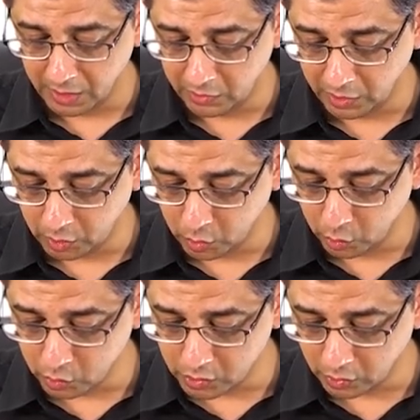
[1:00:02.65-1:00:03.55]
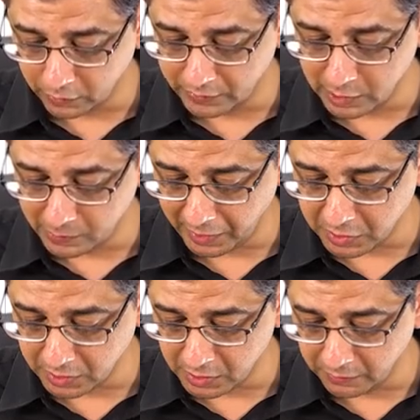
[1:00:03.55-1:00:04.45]
The toes of these
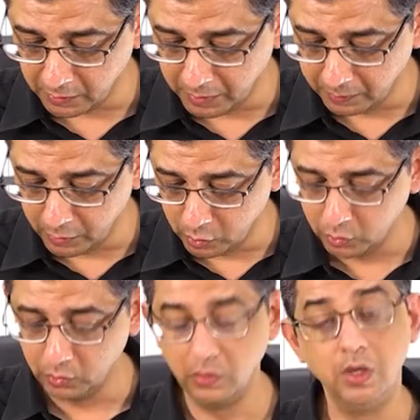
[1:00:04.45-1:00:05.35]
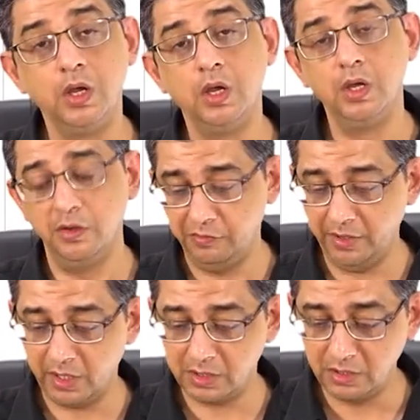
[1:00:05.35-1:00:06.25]
patients will be blue,
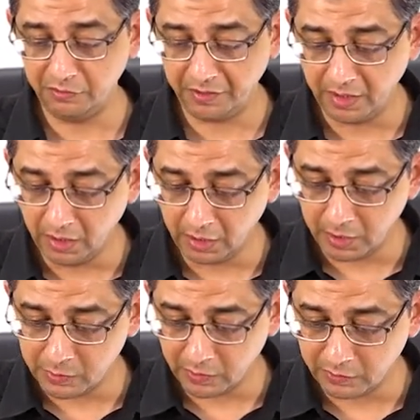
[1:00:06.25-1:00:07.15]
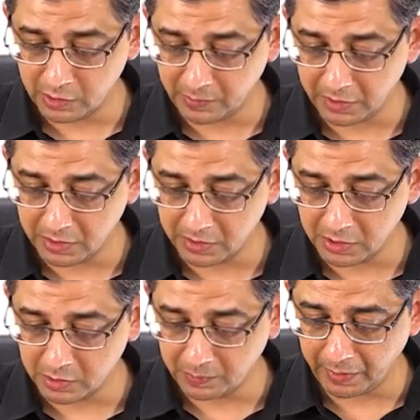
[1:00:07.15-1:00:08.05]
whereas the fingertips of these patients
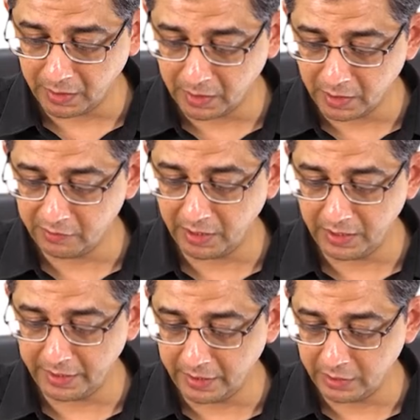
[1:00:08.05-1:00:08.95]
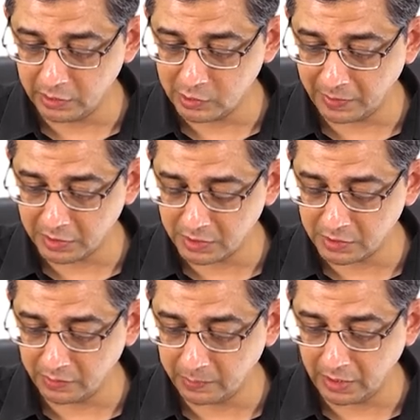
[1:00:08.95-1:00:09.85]
is pink. I've highlighted these
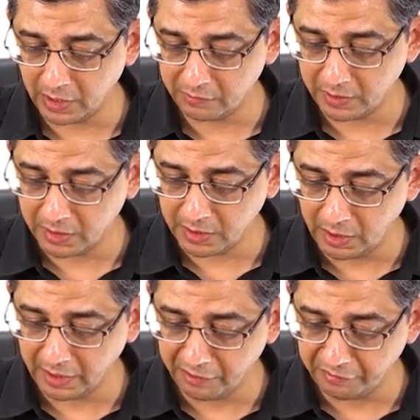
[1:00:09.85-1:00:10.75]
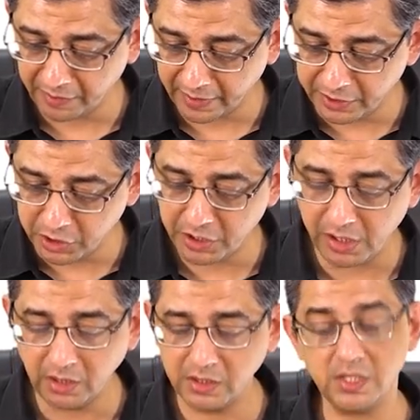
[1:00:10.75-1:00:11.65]
patients will be having a
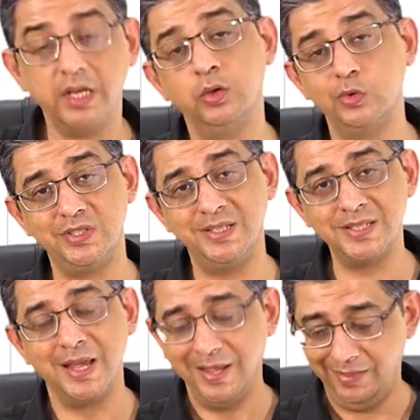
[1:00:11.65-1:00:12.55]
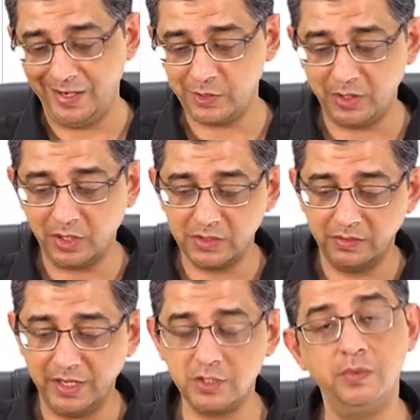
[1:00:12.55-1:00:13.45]
differential cyanosis. That's because of
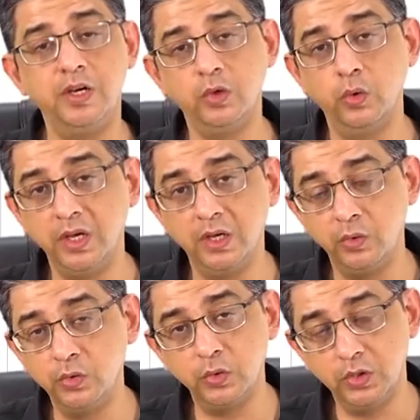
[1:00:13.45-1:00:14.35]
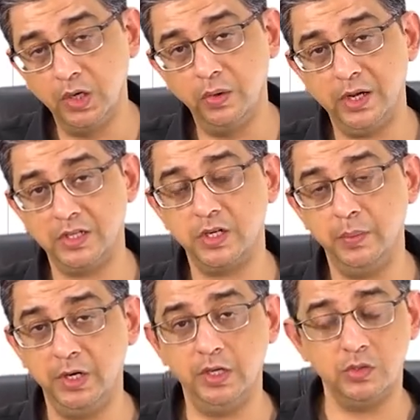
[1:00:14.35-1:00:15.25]
less blood going down to the lower
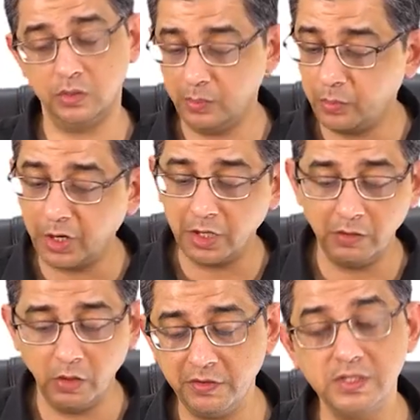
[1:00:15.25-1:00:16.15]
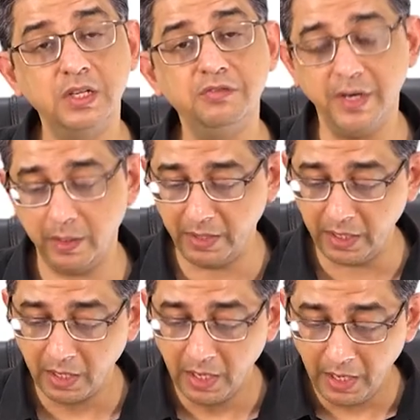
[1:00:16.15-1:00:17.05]
extremity. So the body will obviously fight
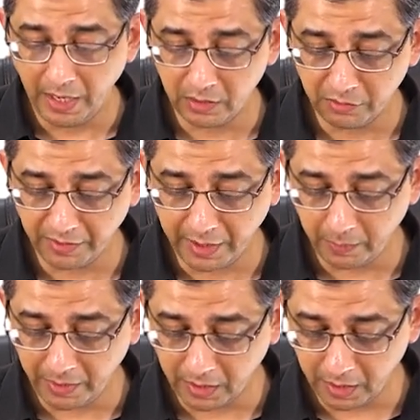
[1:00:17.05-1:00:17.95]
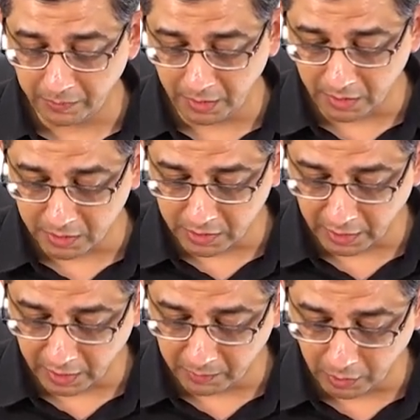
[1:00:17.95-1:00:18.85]
back, and the fight back I mean is they
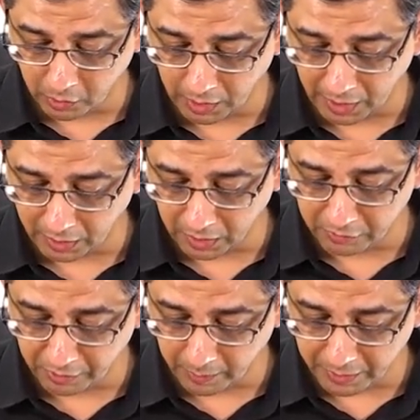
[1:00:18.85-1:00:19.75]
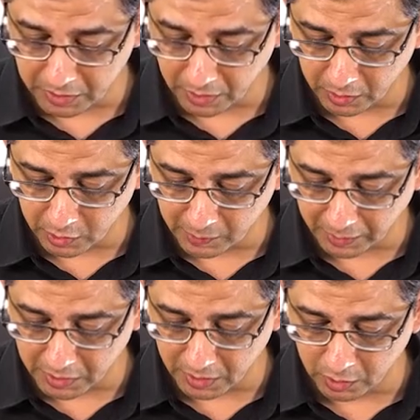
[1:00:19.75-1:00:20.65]
can be collateral formation in this
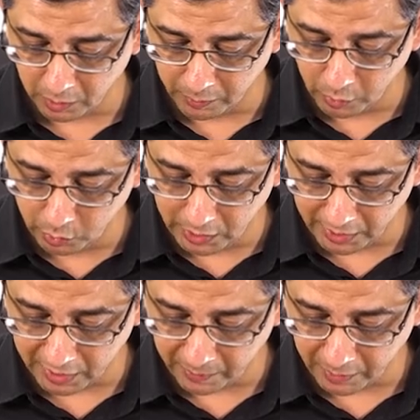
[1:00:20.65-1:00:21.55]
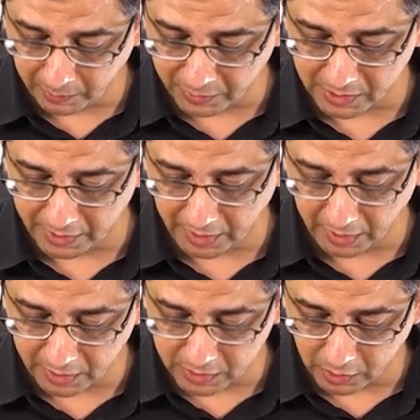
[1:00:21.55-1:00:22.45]
patient. The blue that I am
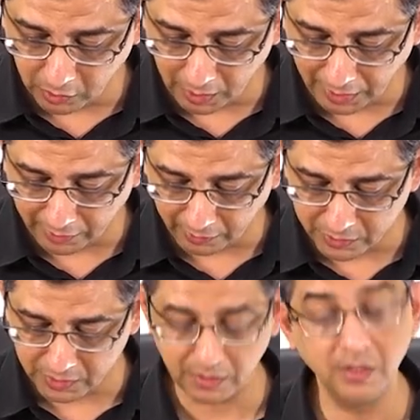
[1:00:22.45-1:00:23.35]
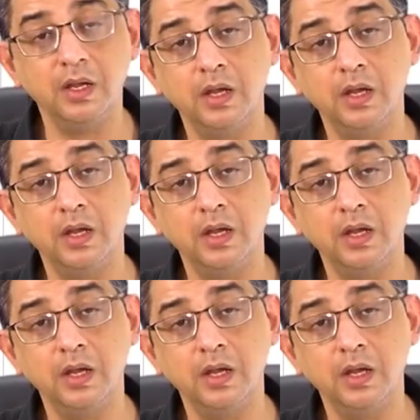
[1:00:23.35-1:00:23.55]
representing is the collaterals.